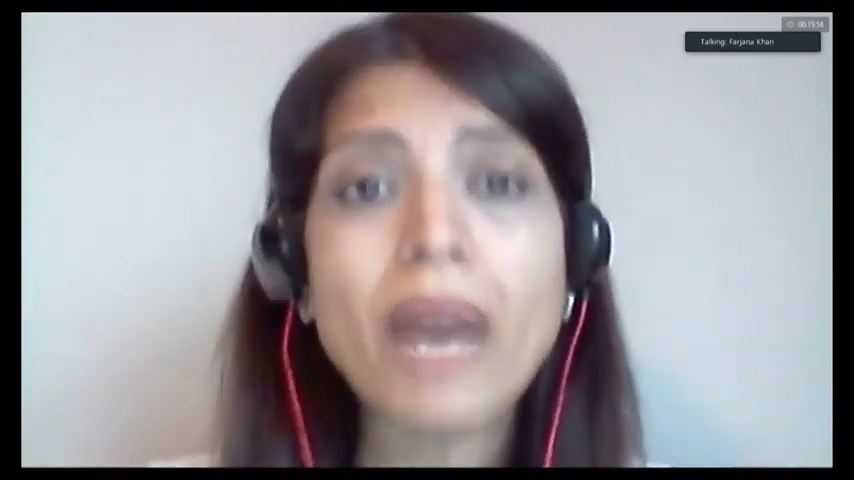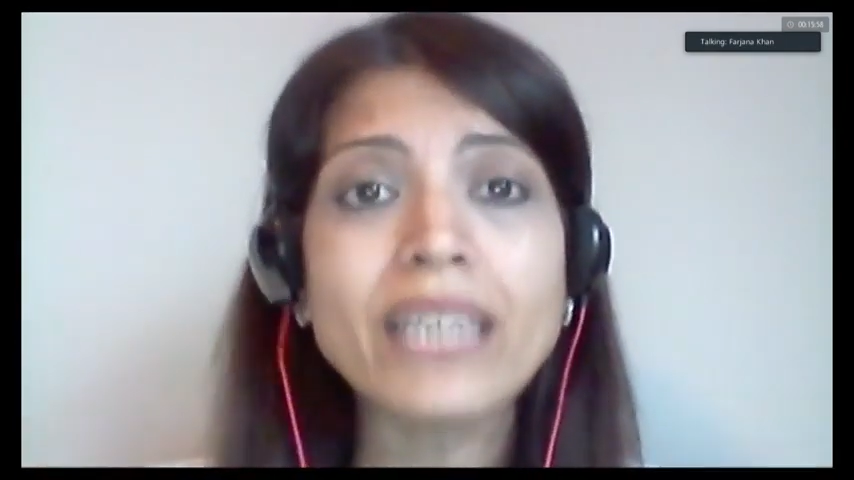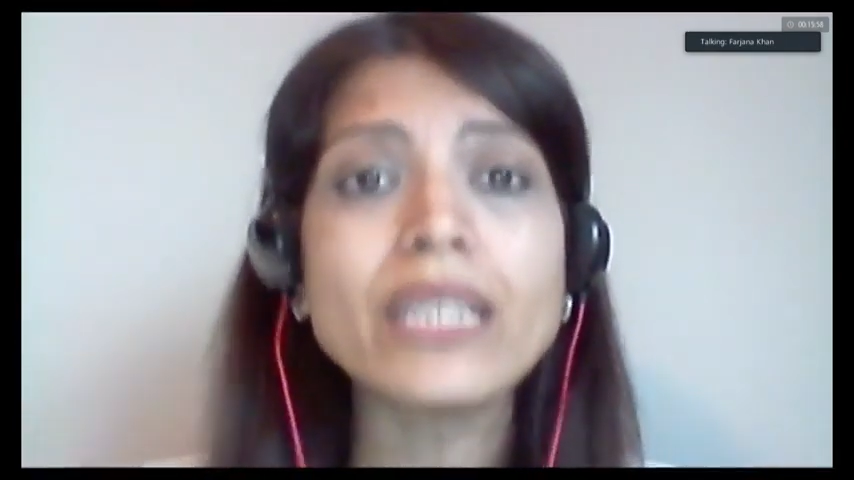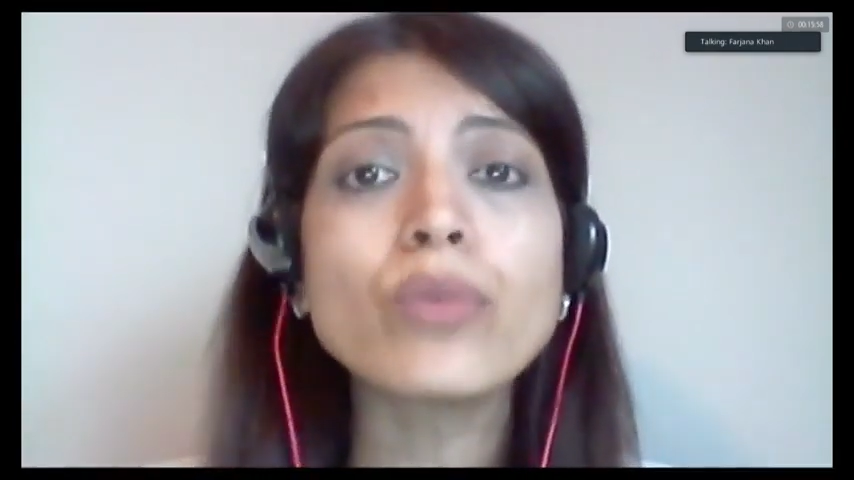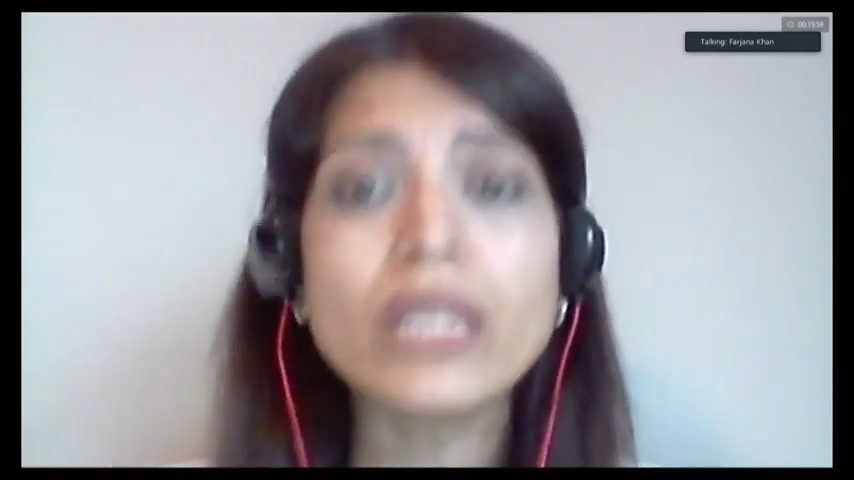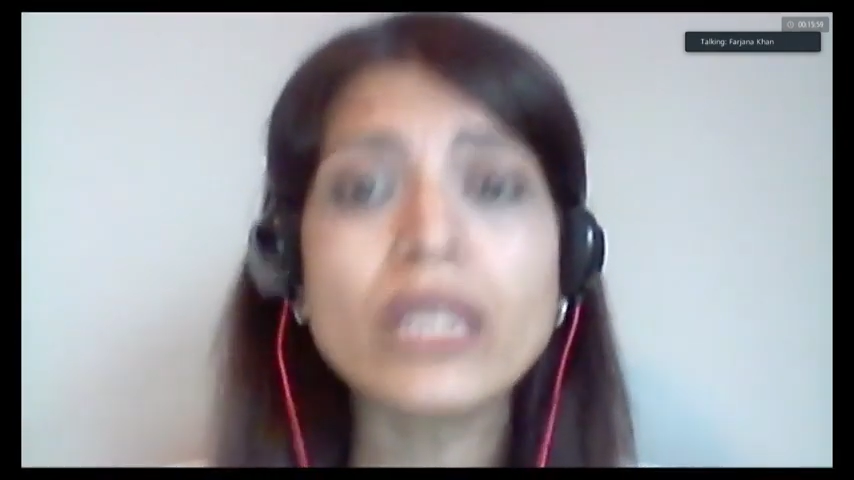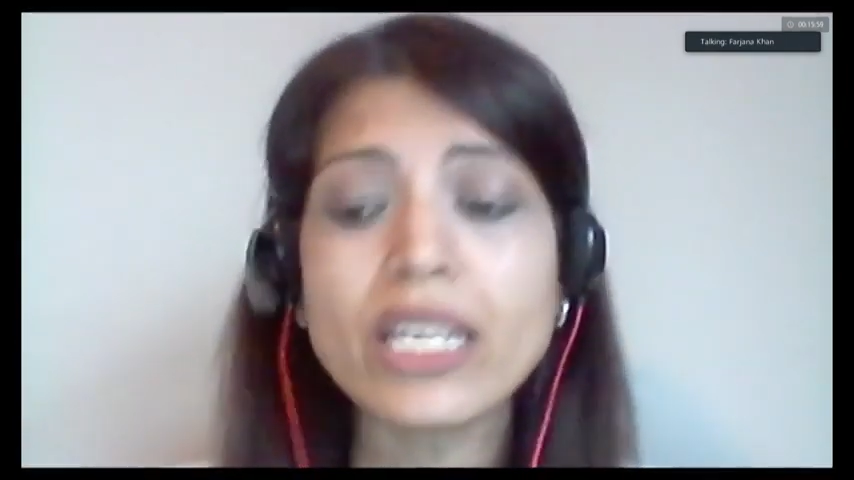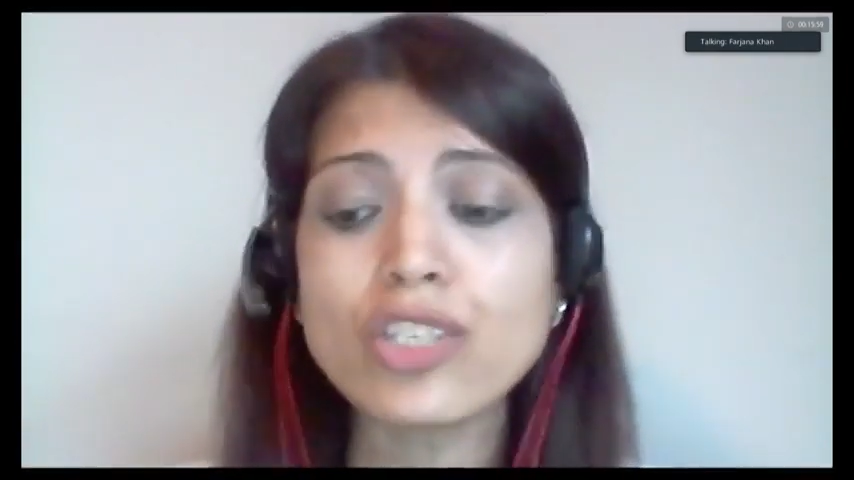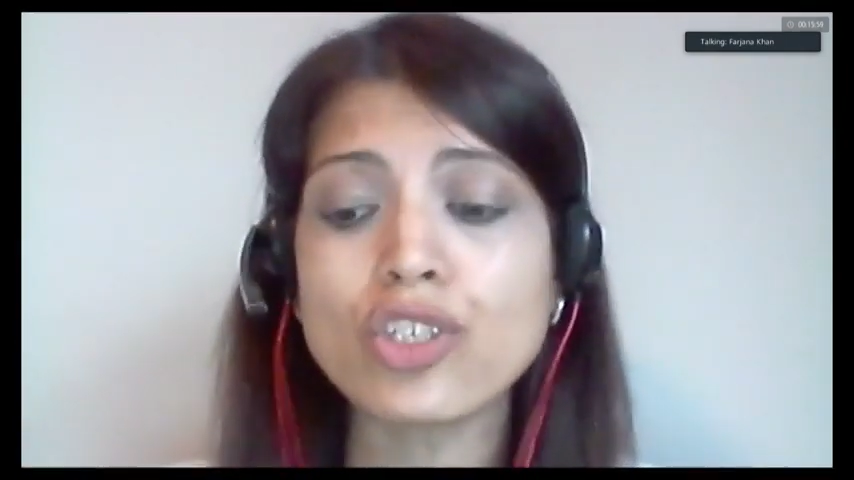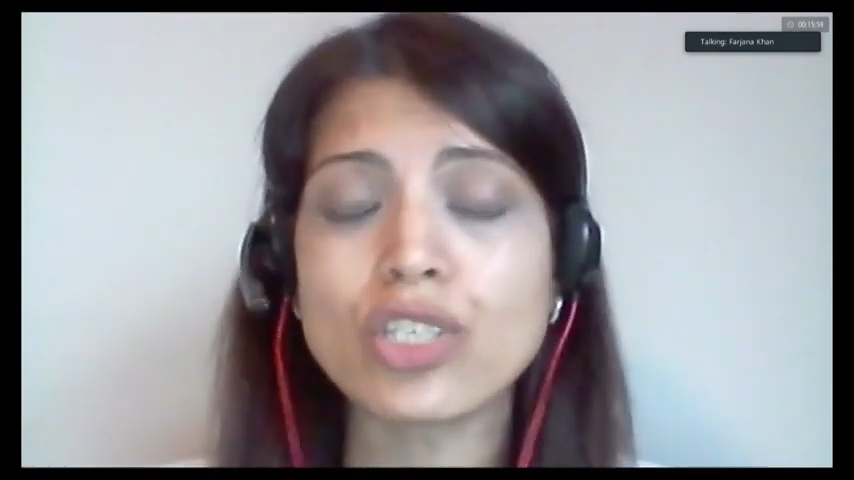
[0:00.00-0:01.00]
bonding
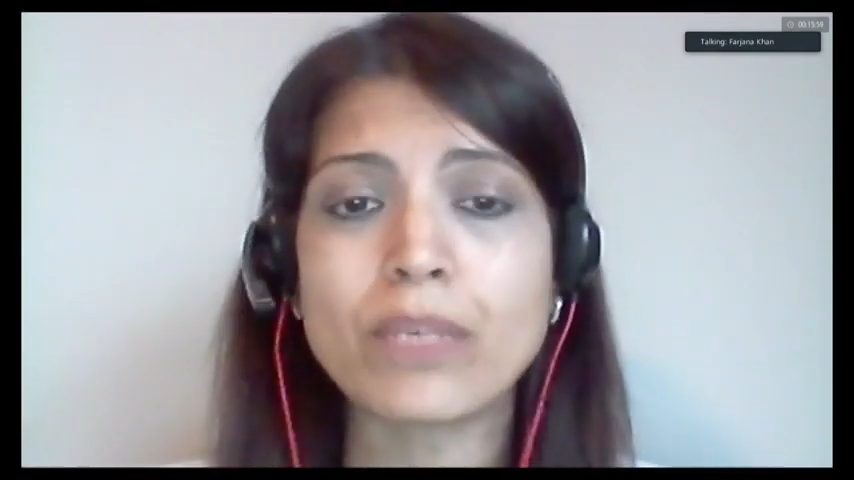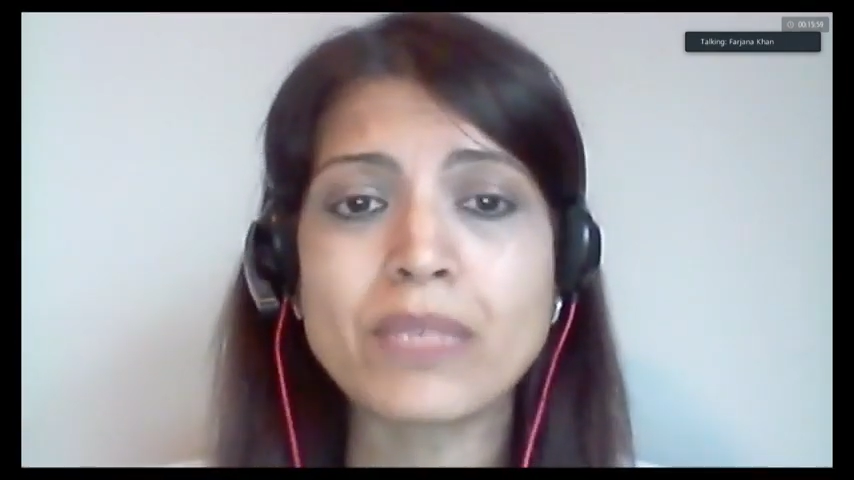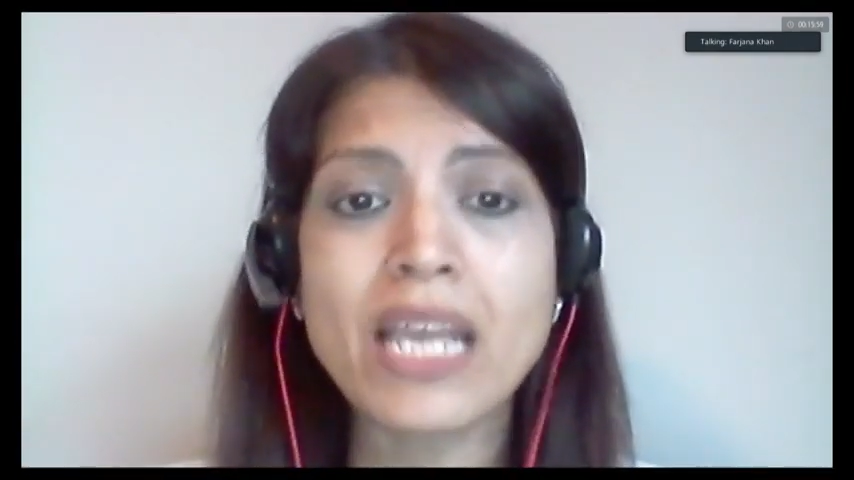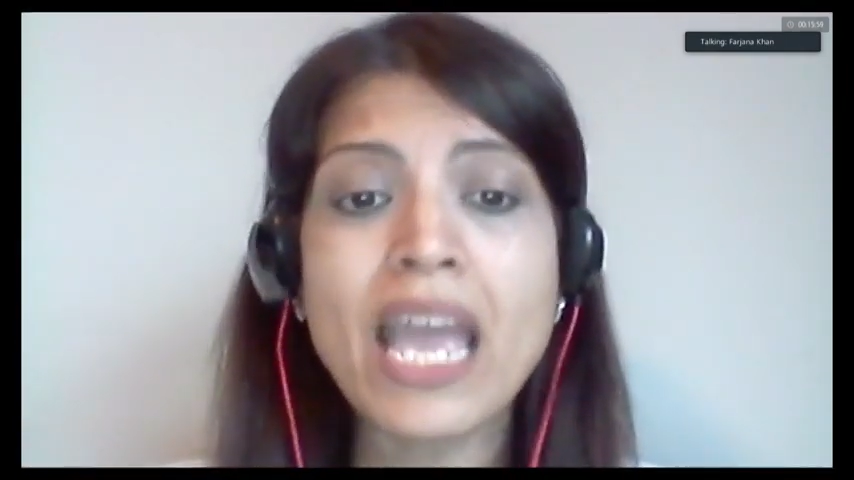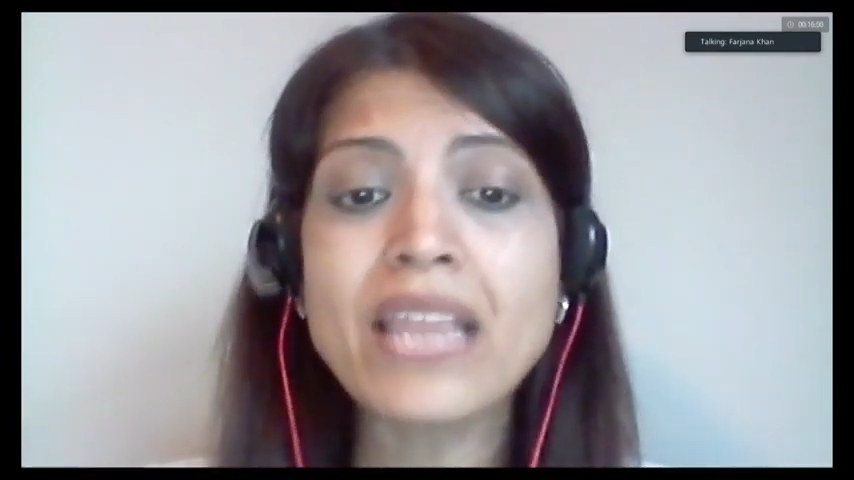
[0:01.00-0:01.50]
relationships.